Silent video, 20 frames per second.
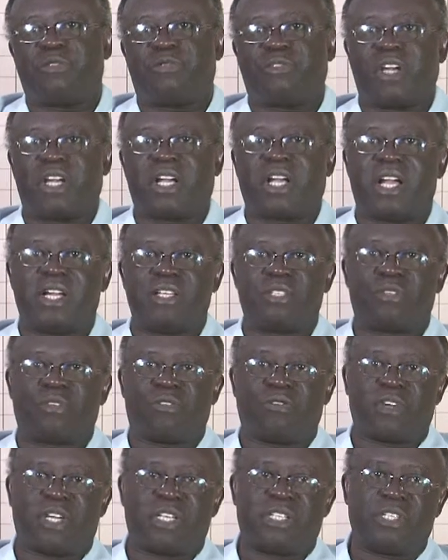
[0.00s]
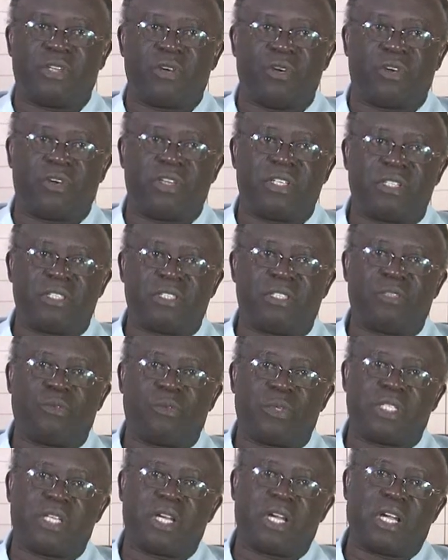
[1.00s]
different kinds of categories.
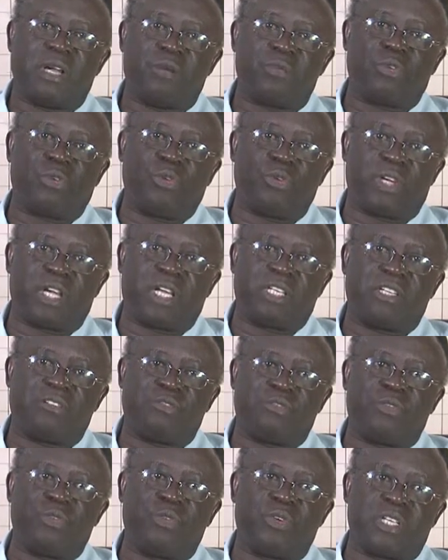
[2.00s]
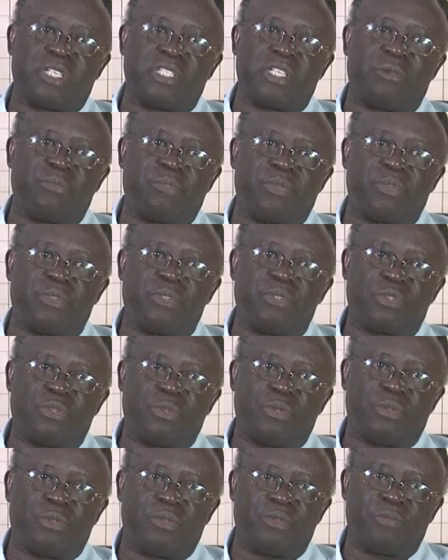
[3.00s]
We shall come to look at a few examples
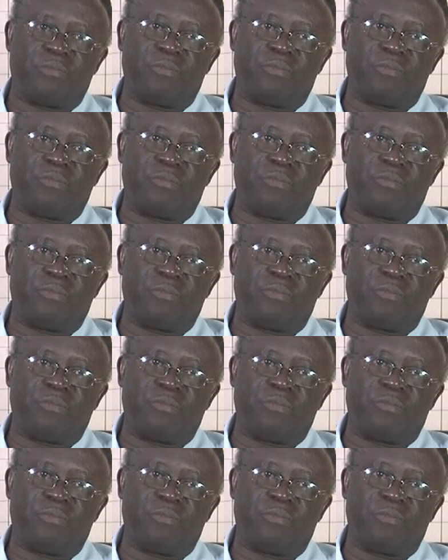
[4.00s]
soon.